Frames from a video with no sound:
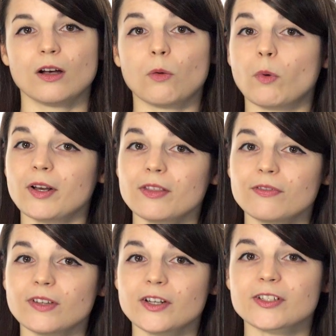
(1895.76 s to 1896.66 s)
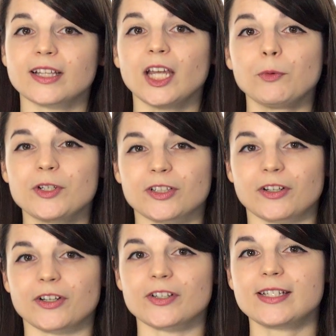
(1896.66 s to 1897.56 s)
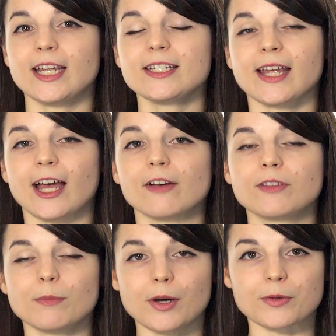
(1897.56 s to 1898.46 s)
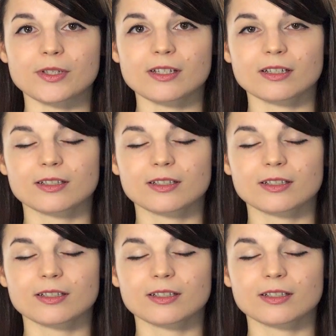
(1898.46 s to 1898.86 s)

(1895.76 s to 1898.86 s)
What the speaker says: What are the fears language learners tend to have the most?